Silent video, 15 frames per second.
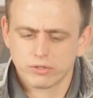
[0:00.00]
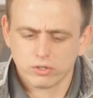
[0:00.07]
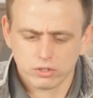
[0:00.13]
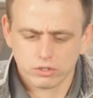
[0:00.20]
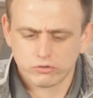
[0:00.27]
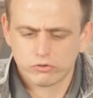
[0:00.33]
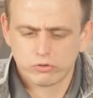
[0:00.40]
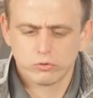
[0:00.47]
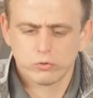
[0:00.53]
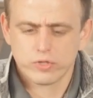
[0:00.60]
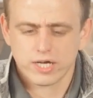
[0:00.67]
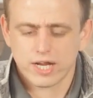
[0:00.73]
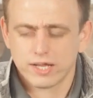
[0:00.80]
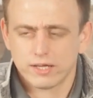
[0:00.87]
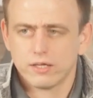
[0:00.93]
are two that
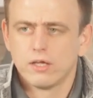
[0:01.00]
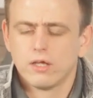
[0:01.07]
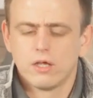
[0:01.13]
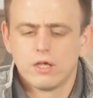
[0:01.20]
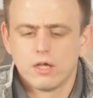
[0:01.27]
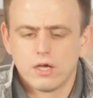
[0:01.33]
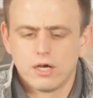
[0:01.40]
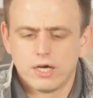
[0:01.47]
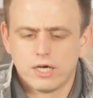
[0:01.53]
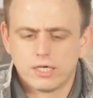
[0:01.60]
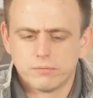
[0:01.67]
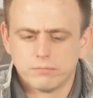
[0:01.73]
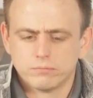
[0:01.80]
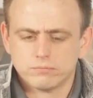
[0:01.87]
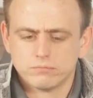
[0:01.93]
I
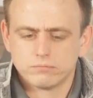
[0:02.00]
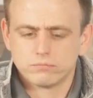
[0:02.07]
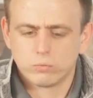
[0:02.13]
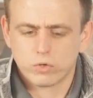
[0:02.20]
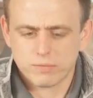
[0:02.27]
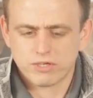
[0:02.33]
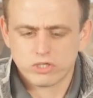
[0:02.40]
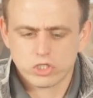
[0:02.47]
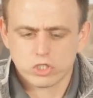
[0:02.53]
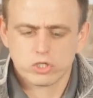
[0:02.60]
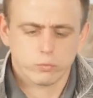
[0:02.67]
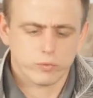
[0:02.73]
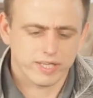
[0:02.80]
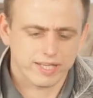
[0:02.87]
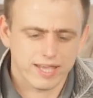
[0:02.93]
want to make sure
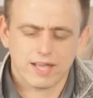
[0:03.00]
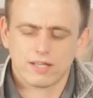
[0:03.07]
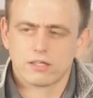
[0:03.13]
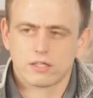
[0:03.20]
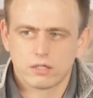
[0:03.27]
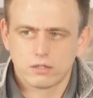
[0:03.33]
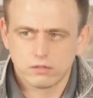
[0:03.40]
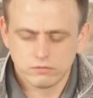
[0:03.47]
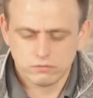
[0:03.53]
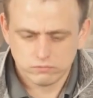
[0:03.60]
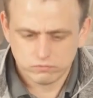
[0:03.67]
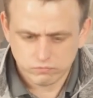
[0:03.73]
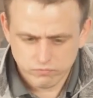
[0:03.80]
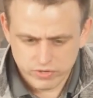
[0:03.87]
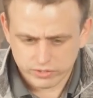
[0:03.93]
that we get
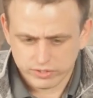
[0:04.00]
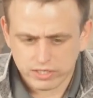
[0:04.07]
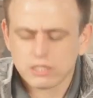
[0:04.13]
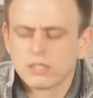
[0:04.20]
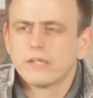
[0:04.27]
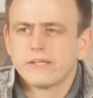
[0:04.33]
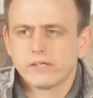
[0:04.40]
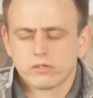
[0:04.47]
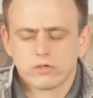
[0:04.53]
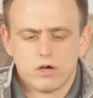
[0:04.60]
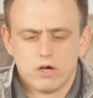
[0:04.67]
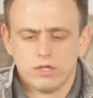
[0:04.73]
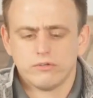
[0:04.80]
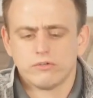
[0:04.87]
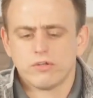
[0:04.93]
very clear
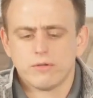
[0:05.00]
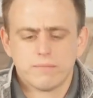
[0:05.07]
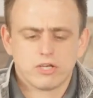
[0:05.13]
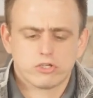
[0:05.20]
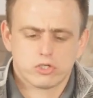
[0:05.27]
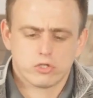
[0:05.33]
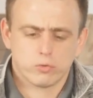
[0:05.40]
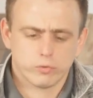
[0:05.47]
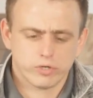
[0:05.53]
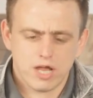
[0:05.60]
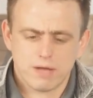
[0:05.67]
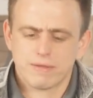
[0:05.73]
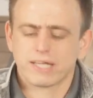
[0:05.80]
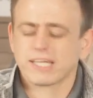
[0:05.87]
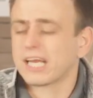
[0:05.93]
on, to make sure that we're
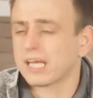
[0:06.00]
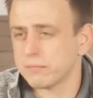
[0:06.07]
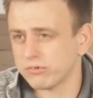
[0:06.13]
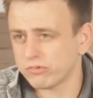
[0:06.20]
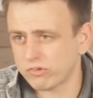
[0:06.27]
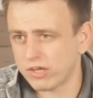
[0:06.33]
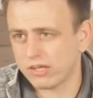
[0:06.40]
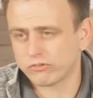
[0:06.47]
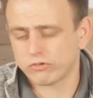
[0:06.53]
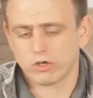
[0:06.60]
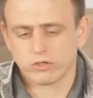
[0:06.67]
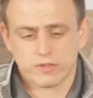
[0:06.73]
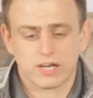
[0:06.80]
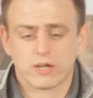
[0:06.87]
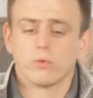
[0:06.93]
not making any mistakes on
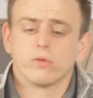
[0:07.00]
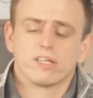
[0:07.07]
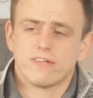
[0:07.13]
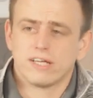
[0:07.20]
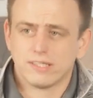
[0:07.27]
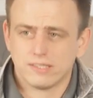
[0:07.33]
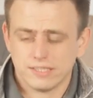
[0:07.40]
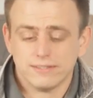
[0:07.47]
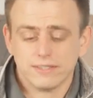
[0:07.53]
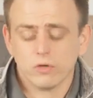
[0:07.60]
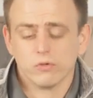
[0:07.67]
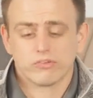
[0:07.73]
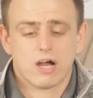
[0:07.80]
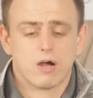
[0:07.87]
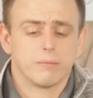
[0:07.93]
it, that I don't leave any
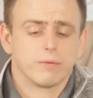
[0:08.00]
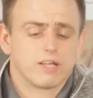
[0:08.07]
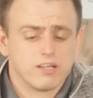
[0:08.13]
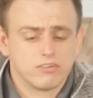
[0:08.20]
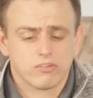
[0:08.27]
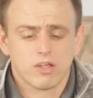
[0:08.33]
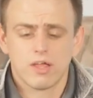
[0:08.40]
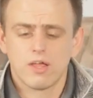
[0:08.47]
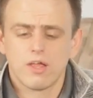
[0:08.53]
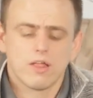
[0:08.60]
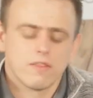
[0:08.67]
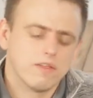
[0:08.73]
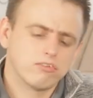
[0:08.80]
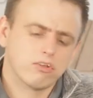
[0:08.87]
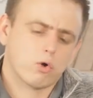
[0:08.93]
details out. Because
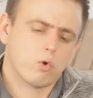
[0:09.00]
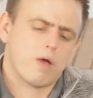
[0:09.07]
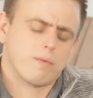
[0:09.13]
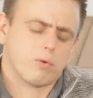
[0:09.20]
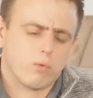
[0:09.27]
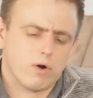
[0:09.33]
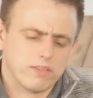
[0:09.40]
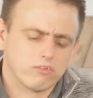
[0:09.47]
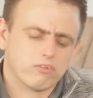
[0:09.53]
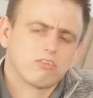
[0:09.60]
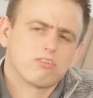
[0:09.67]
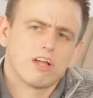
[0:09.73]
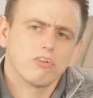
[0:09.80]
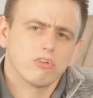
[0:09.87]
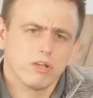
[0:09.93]
this equipment one, there's
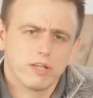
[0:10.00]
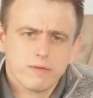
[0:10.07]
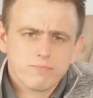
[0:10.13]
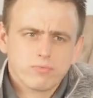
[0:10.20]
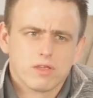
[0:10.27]
essentially